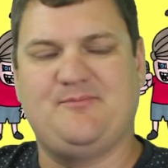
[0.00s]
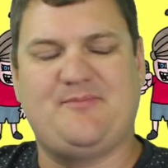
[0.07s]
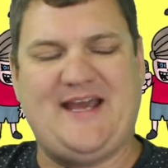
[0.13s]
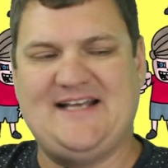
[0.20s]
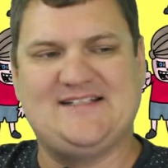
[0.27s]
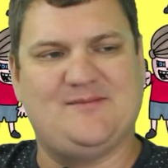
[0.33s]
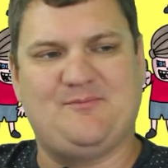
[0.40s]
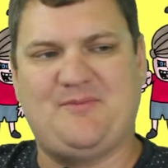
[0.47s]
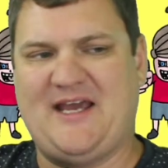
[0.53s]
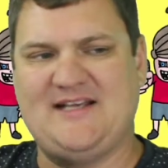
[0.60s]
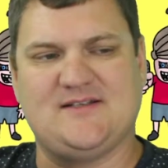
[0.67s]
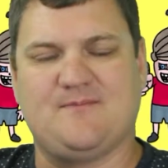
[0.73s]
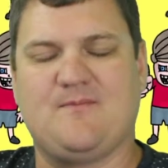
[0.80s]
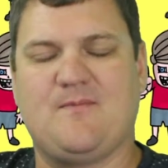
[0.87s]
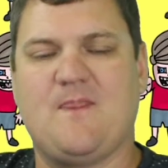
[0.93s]

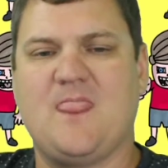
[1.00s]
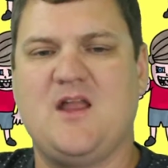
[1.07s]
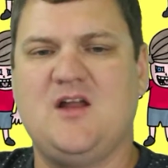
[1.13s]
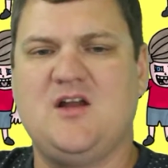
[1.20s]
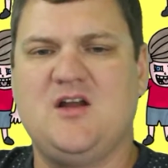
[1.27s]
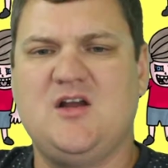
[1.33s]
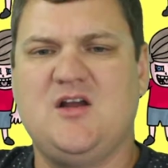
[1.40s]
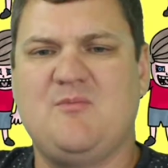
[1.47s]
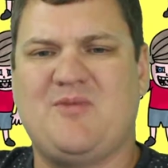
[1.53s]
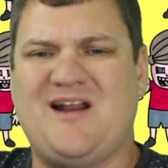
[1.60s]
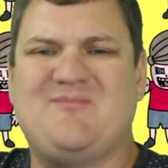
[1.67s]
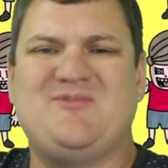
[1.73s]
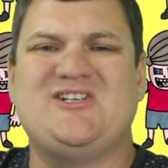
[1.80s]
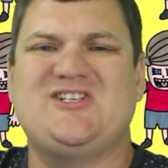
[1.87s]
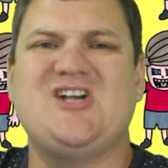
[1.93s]
But
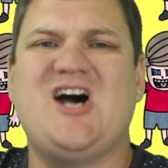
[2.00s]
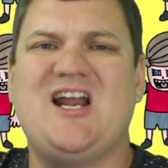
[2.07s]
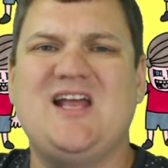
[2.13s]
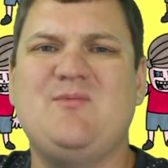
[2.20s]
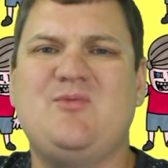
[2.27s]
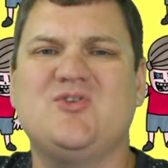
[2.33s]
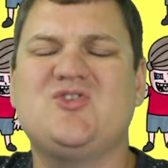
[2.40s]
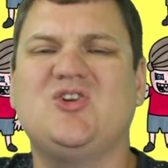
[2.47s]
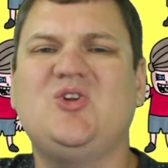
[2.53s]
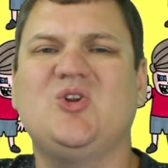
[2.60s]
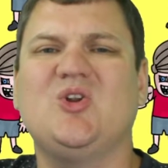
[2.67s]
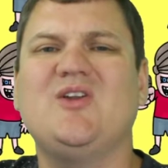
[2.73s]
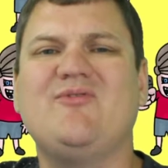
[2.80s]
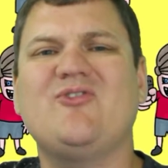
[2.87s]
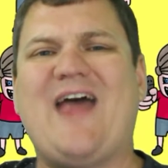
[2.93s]
I'm just not able to
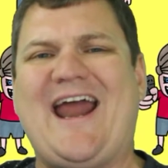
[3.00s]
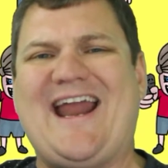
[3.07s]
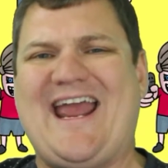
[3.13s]
deliver that